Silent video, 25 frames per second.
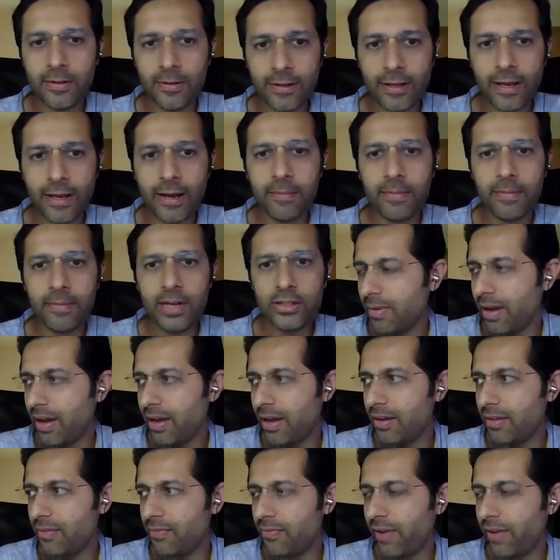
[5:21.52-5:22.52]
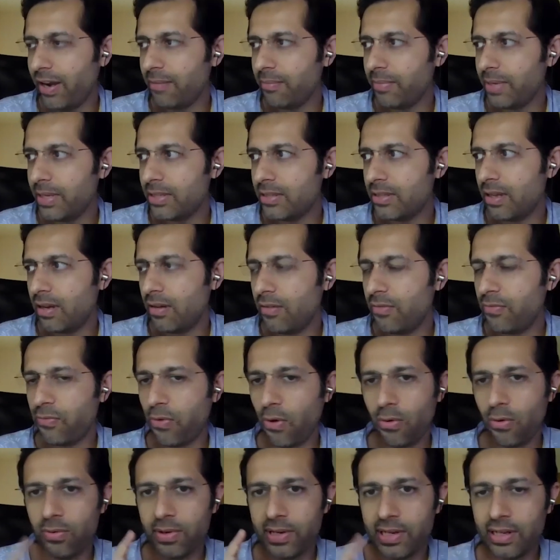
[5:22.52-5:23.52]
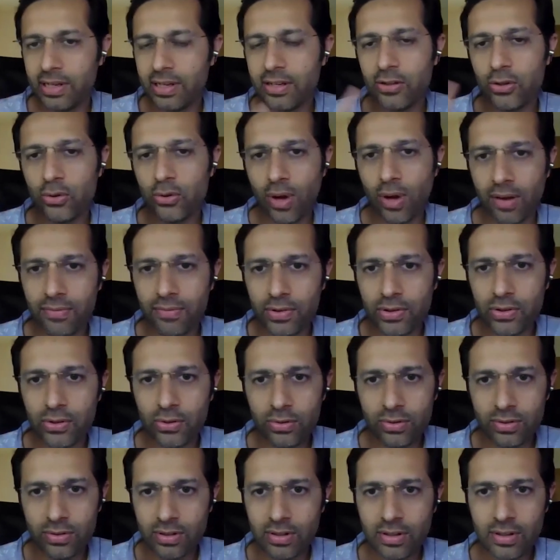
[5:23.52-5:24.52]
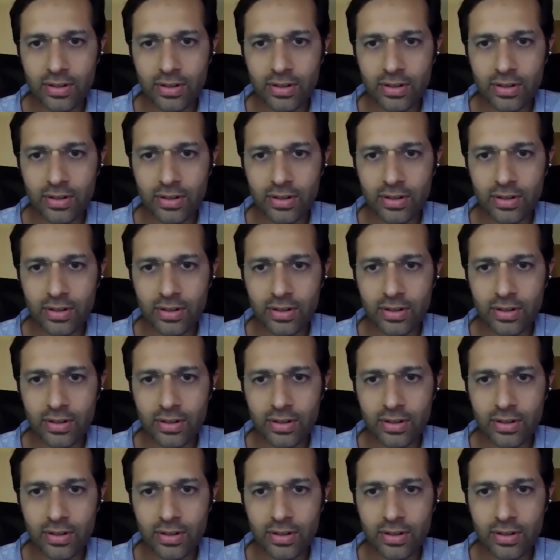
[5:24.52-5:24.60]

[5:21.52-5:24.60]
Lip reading: Yeah, I find myself forwarding it to Evernote.